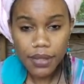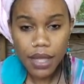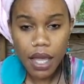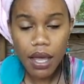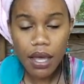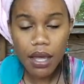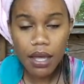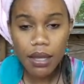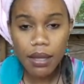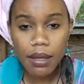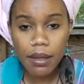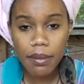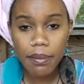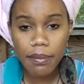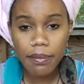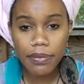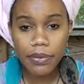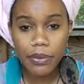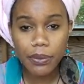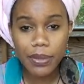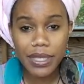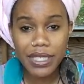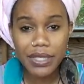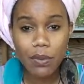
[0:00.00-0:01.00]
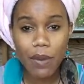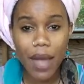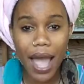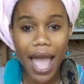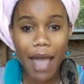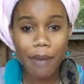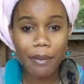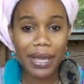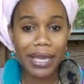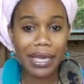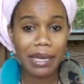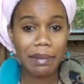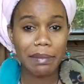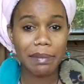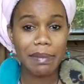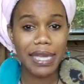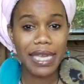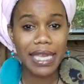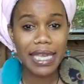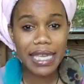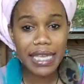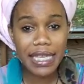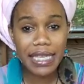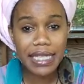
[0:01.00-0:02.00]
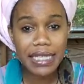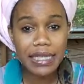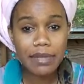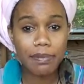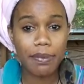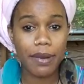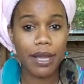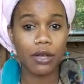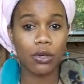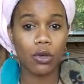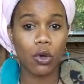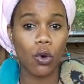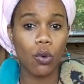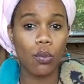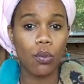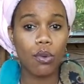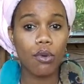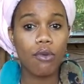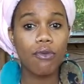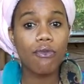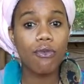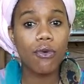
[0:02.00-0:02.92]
the reason why I recommend brown opal